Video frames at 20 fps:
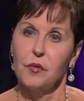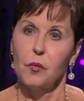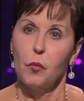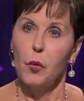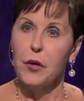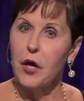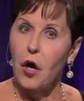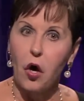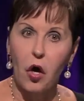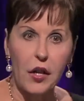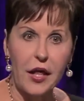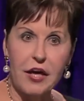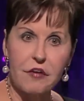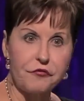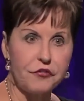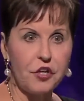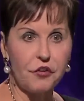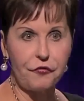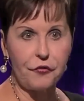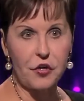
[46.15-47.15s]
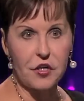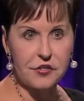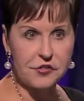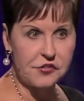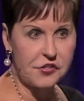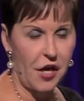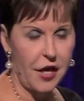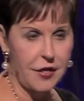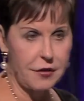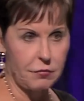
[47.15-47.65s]
We all have different
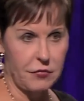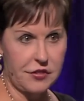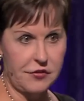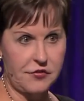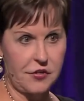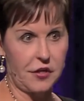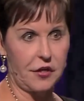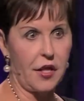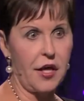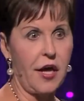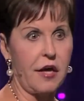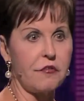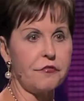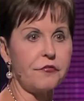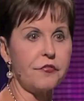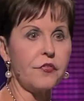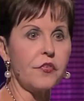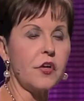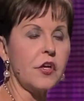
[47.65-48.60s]
assignments in life.